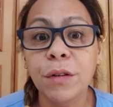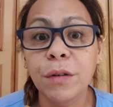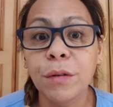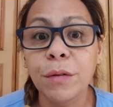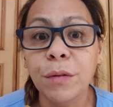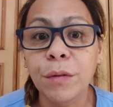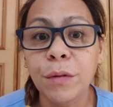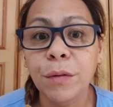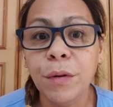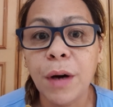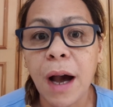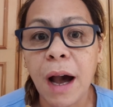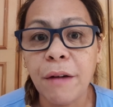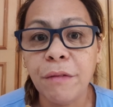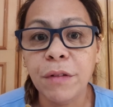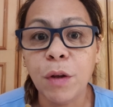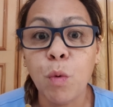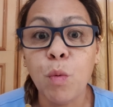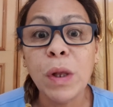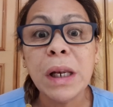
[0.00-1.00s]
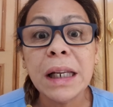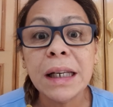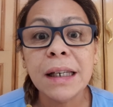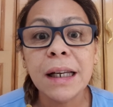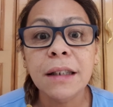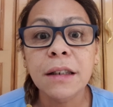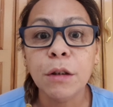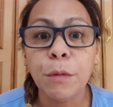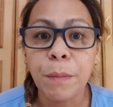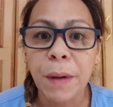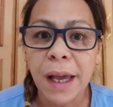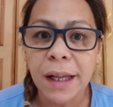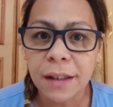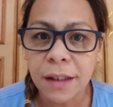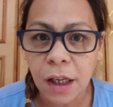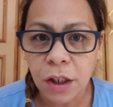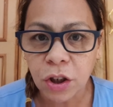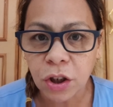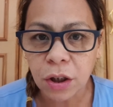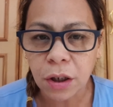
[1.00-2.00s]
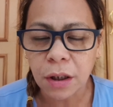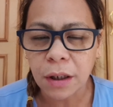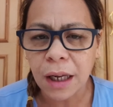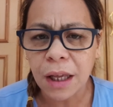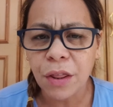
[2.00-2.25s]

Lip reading: to have the willingness to pay attention,